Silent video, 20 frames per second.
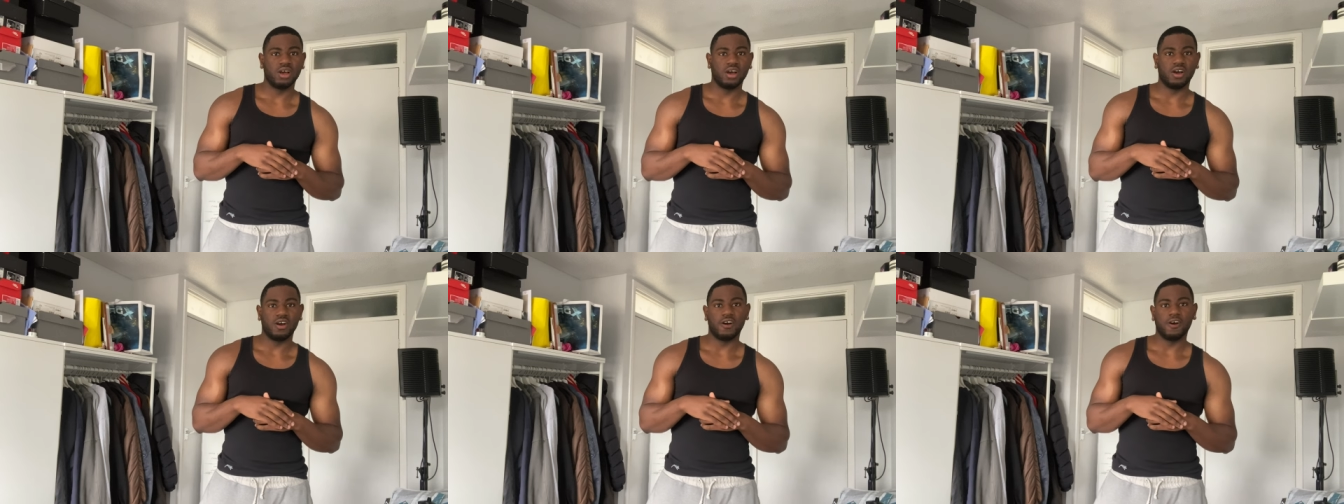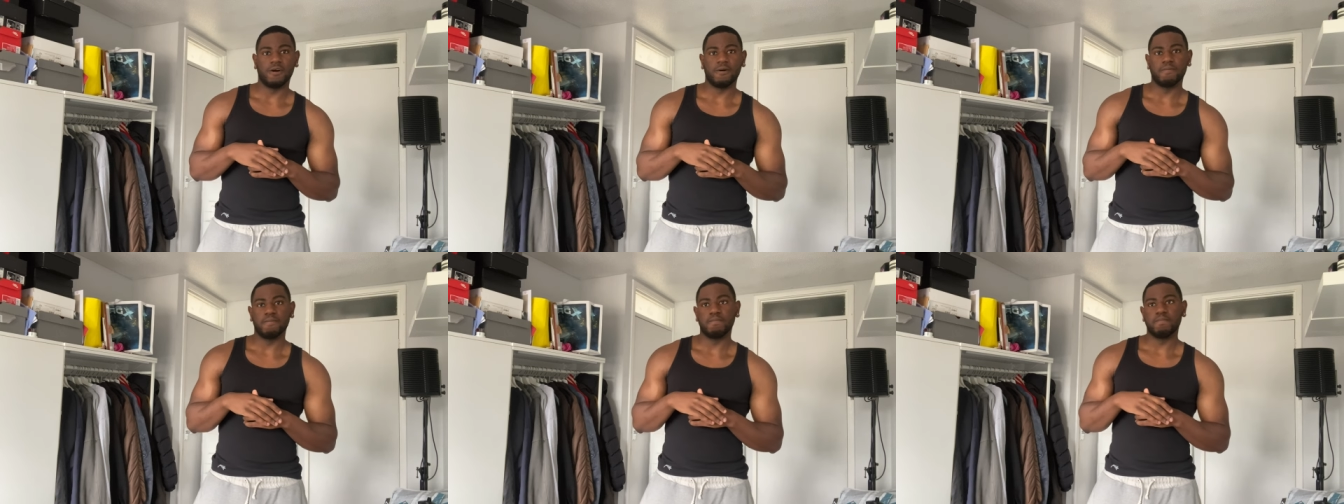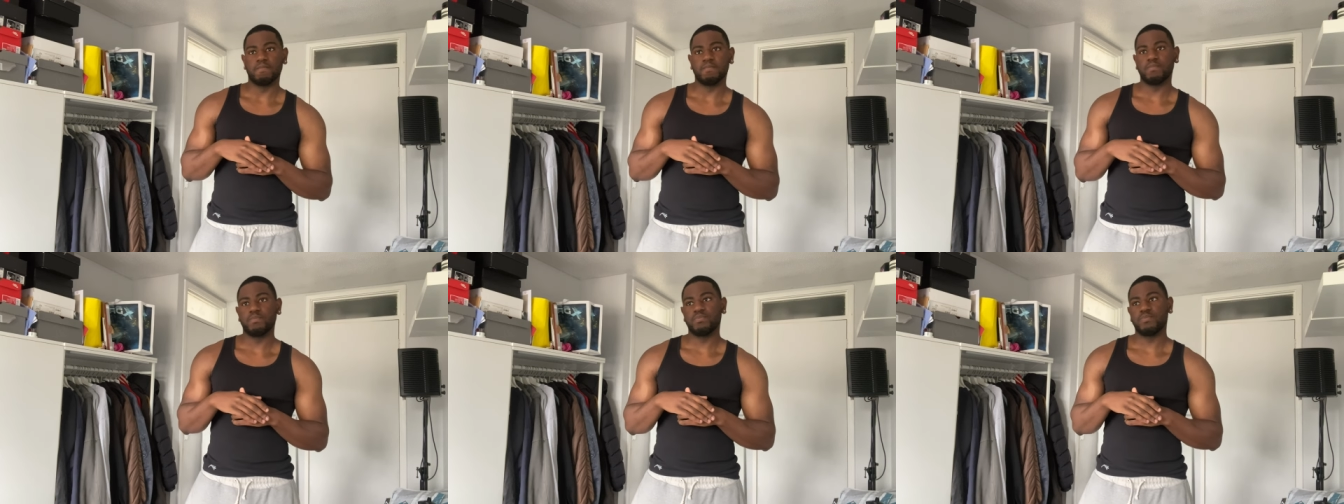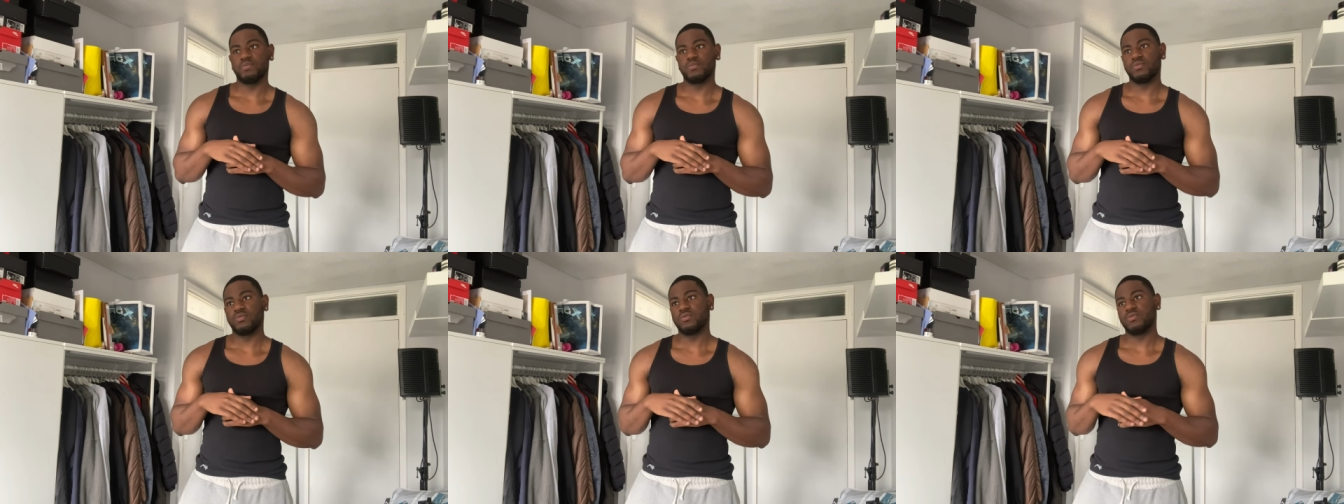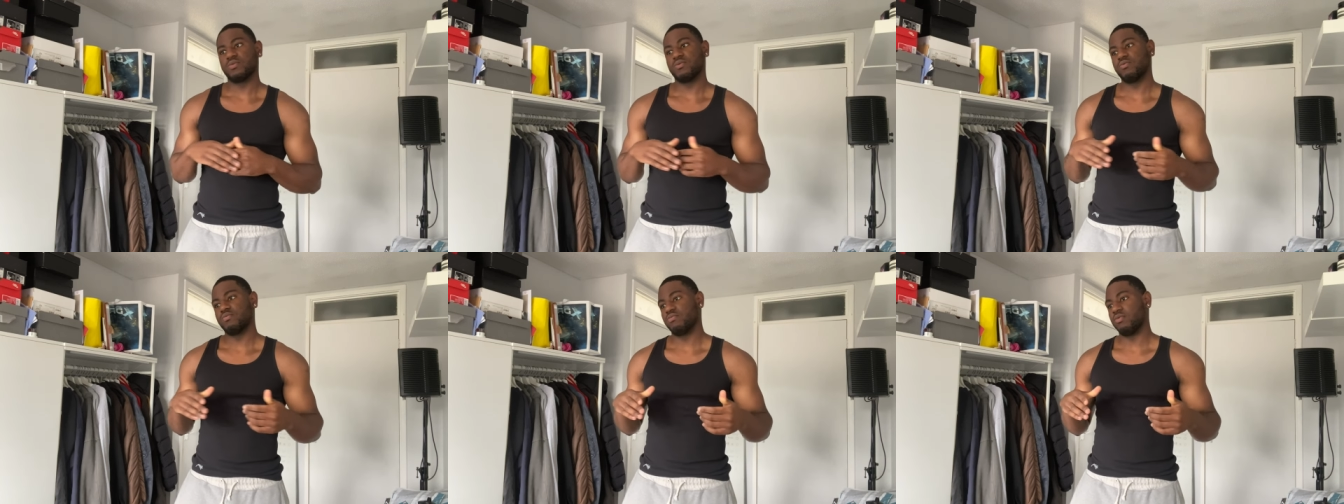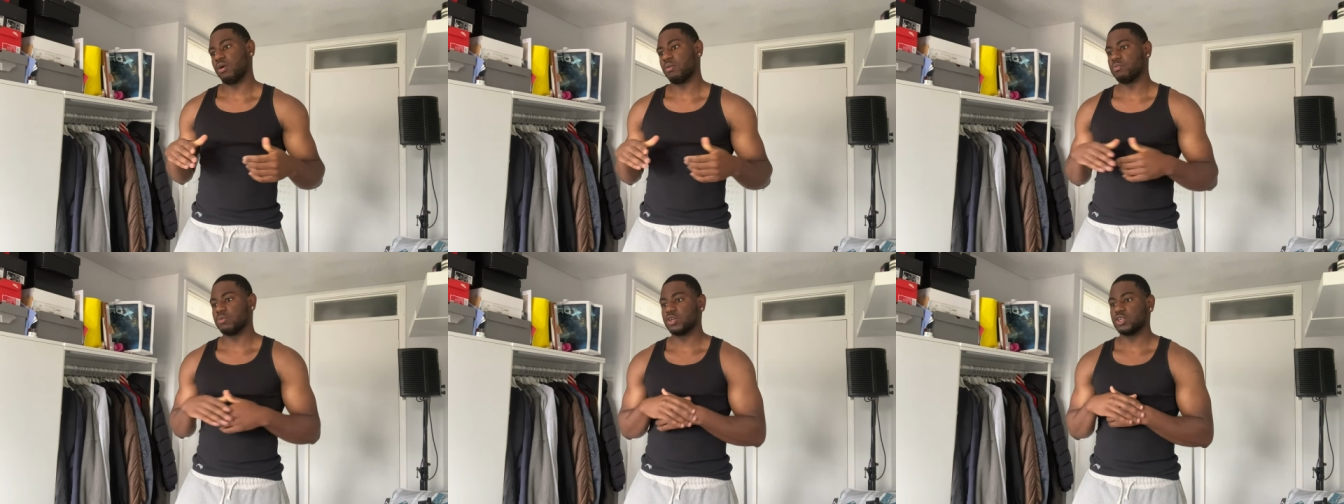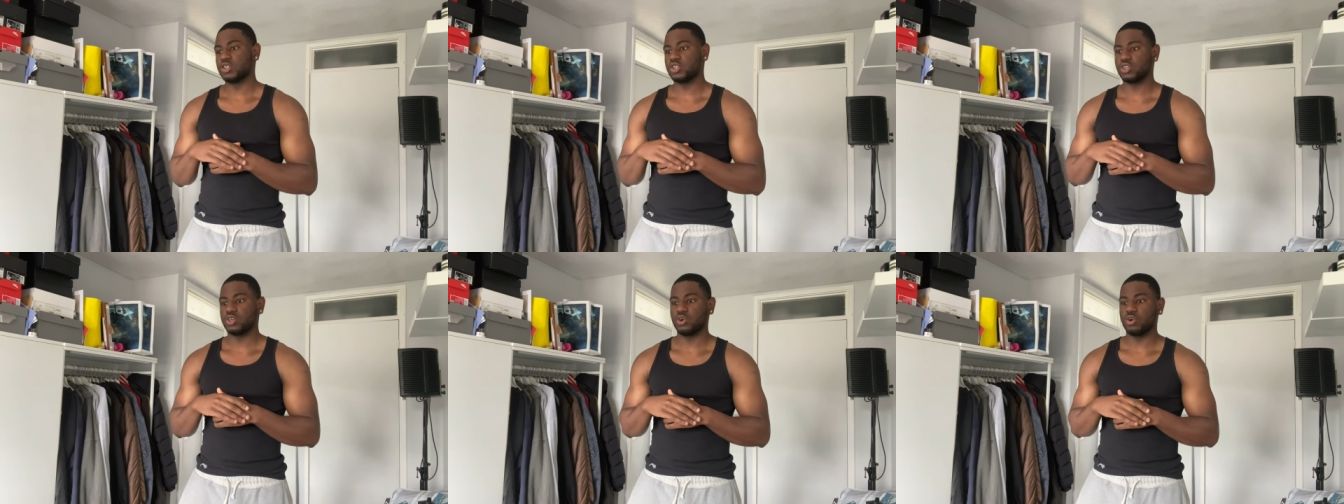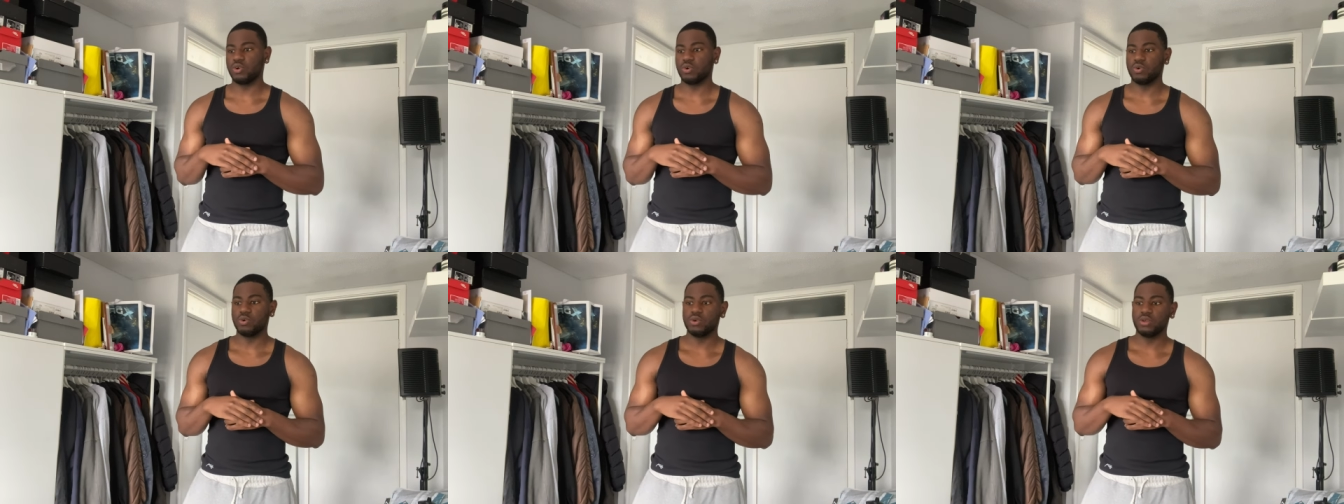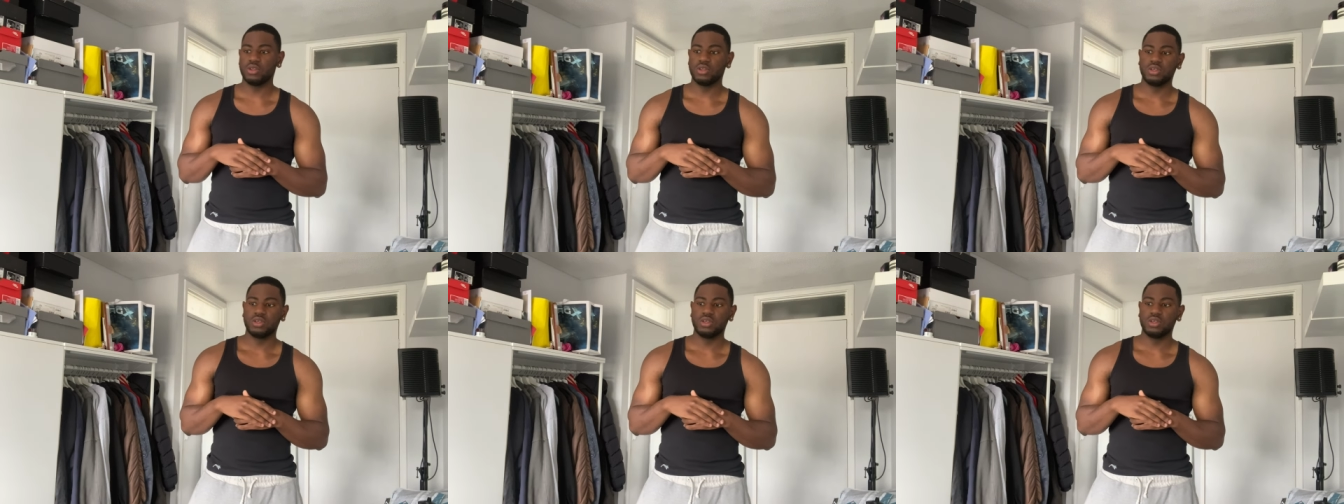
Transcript: um runway show